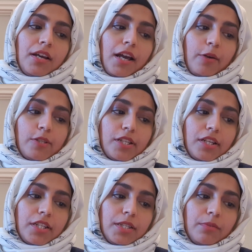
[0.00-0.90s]
how did
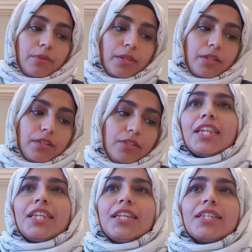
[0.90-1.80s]
I deal with it? I
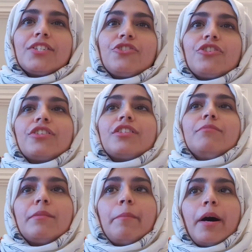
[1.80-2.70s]
think it's just
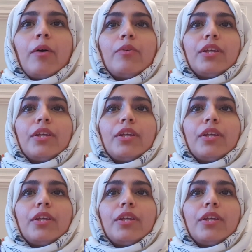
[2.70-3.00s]
about